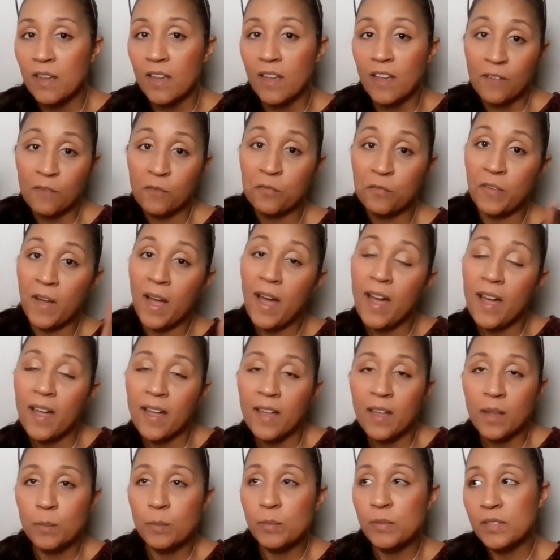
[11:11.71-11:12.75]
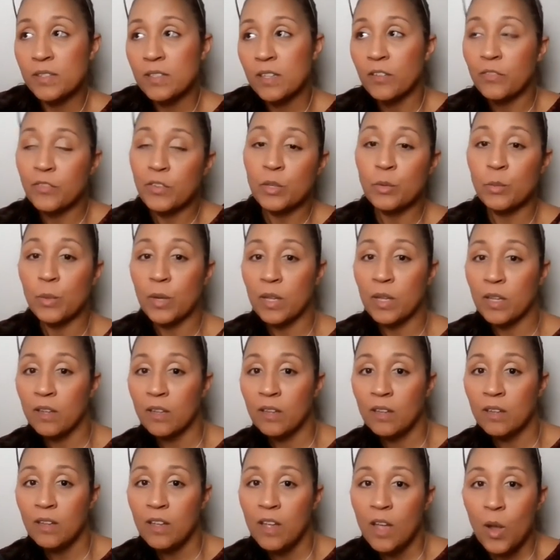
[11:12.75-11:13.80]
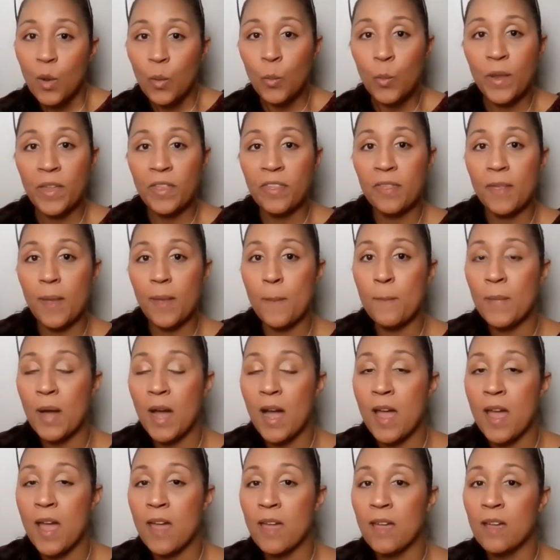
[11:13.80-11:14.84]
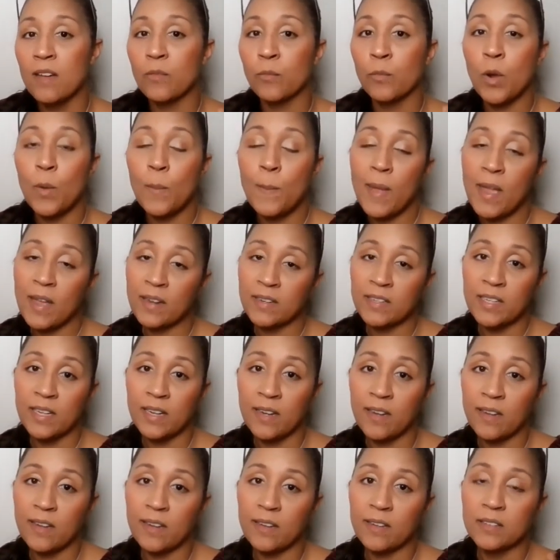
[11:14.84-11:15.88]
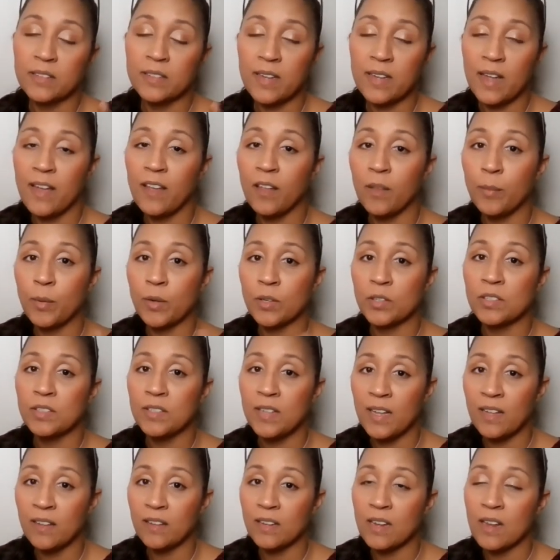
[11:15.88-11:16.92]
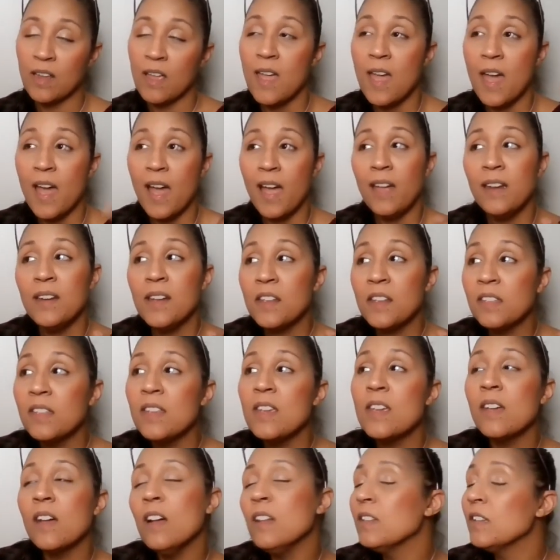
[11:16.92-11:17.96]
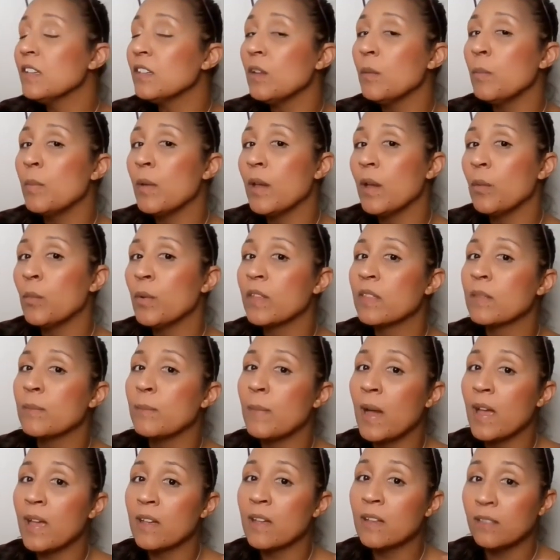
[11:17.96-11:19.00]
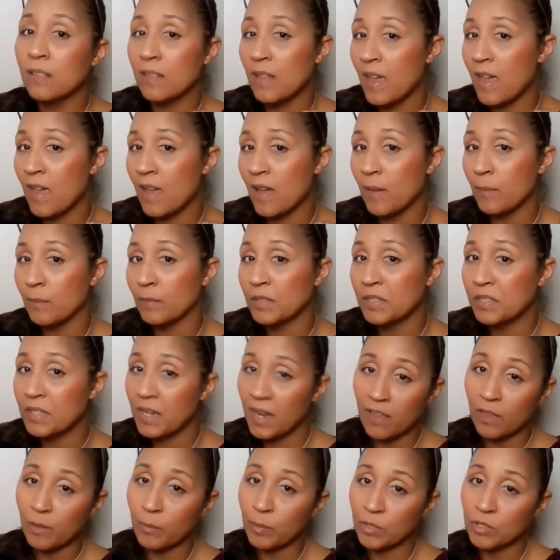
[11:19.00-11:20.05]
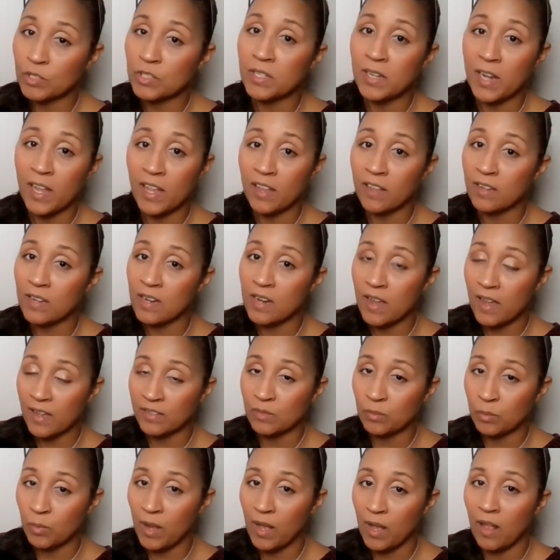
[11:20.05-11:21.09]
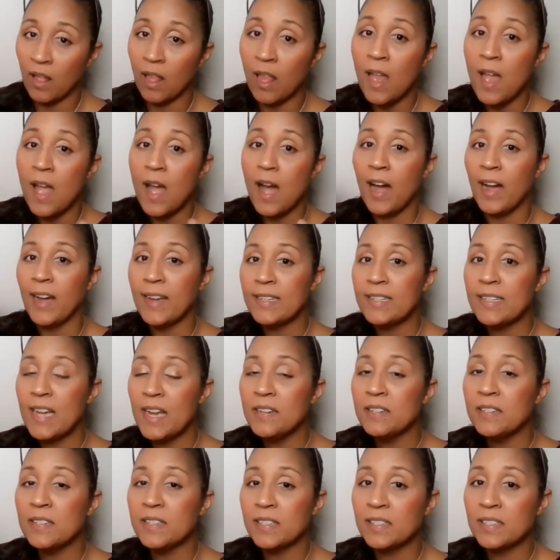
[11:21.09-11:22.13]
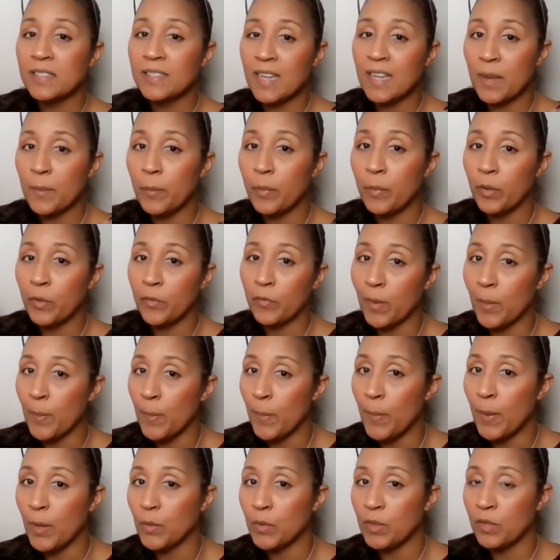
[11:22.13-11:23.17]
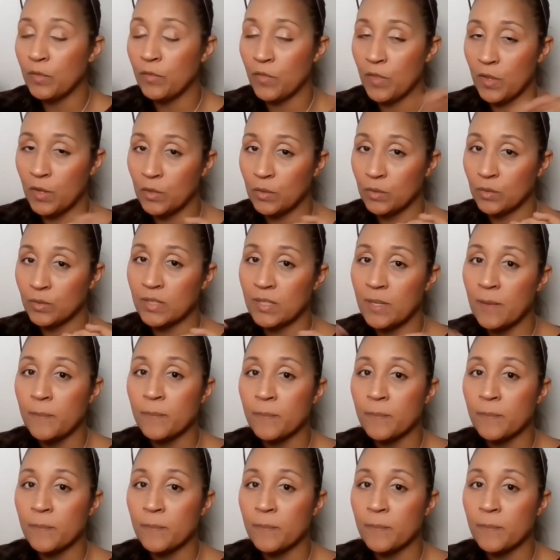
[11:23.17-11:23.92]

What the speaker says: it vibes, if you will, with my romantic style personality. And I think a little bit with my glam style personality as well. I tend to sample from both of those.